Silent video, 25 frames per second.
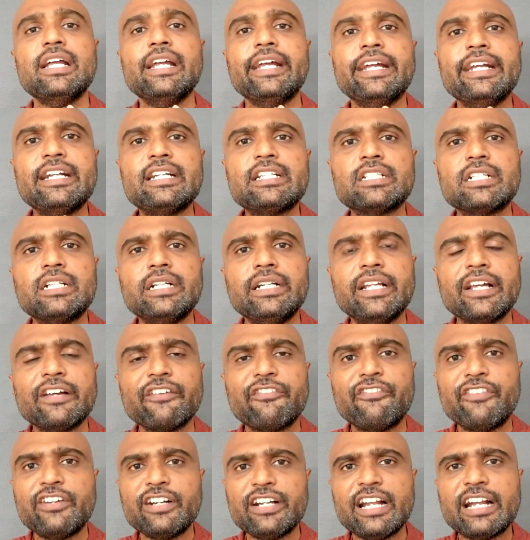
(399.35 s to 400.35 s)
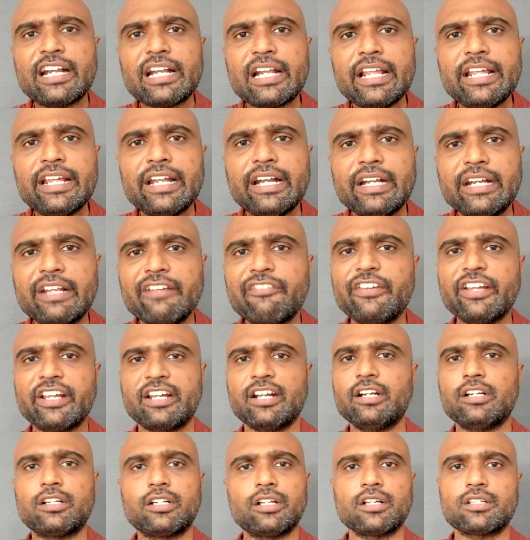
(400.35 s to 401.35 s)
it's definitely a
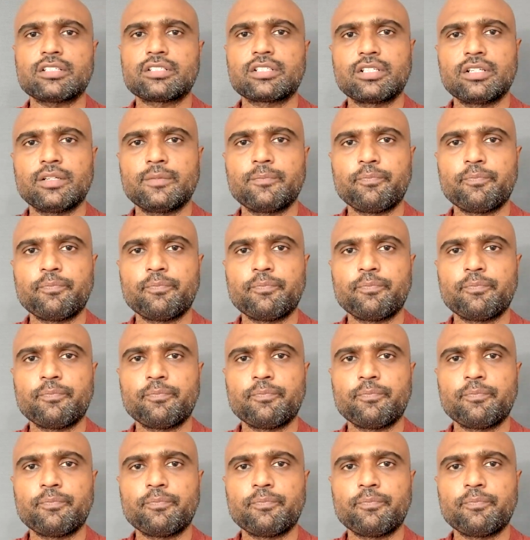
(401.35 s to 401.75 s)
difficult task.